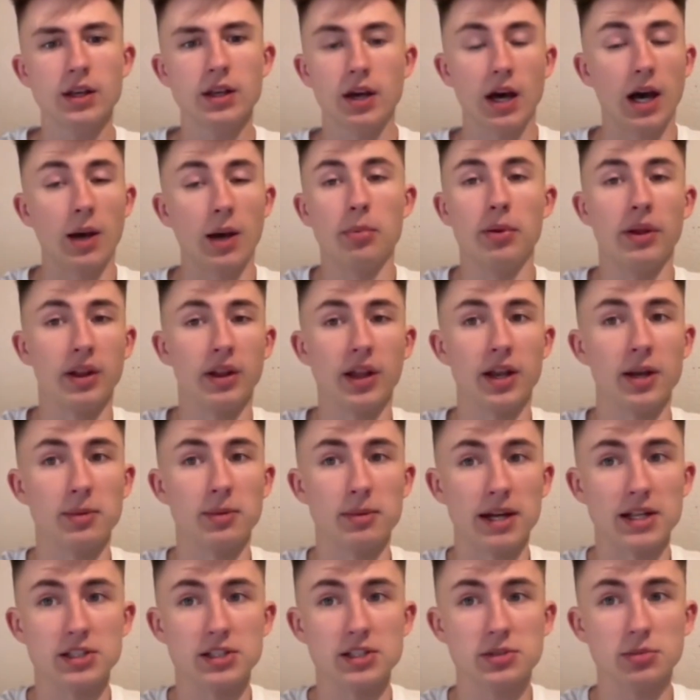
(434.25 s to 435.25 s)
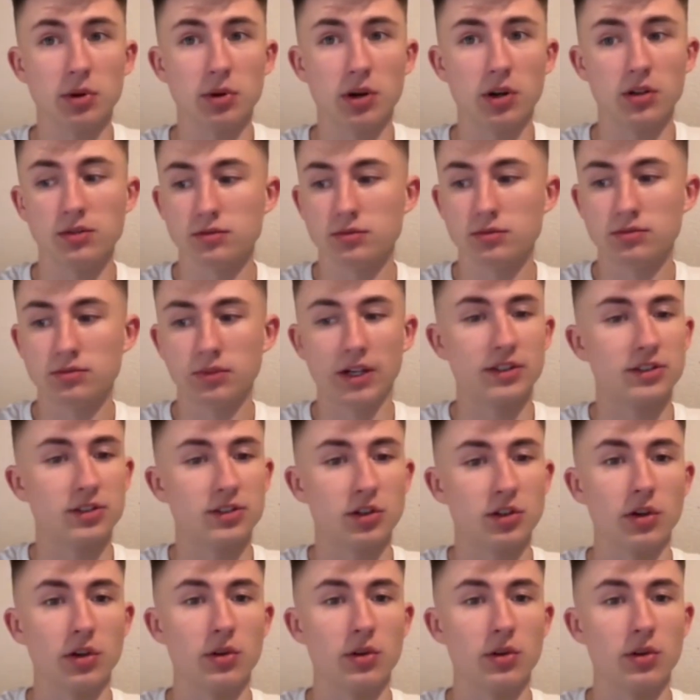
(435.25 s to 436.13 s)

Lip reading: I play a lot of basketball. I still